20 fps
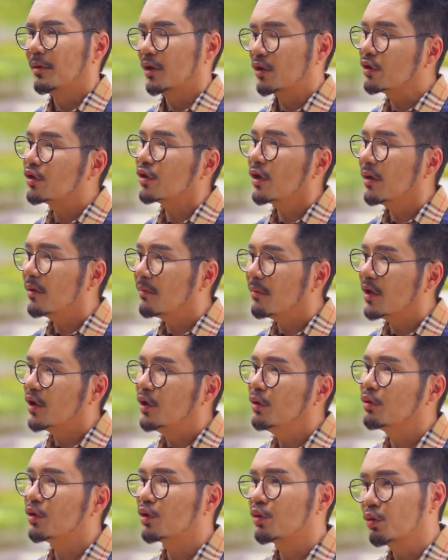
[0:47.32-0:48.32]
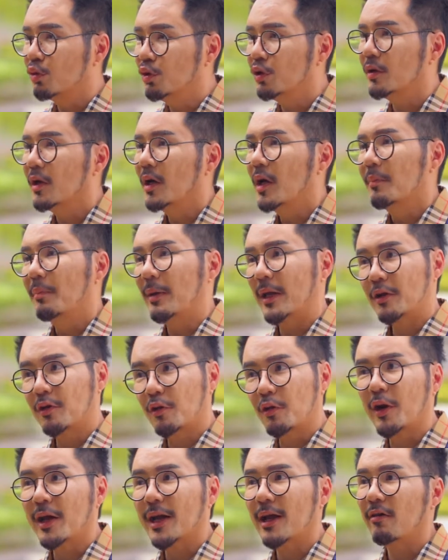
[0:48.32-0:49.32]
because a huge root may
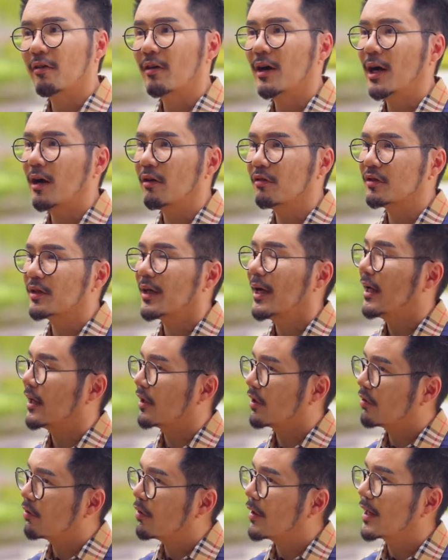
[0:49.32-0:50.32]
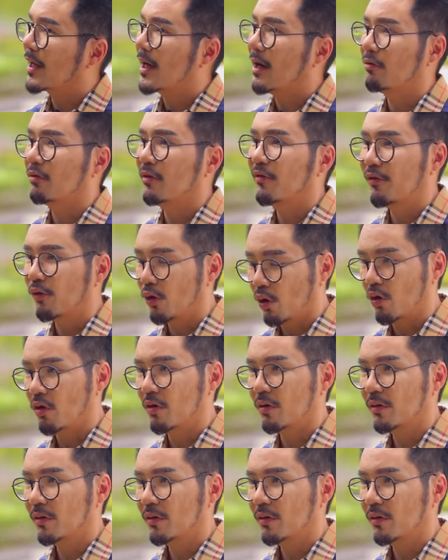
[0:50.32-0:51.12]
crack our house and crack our floor.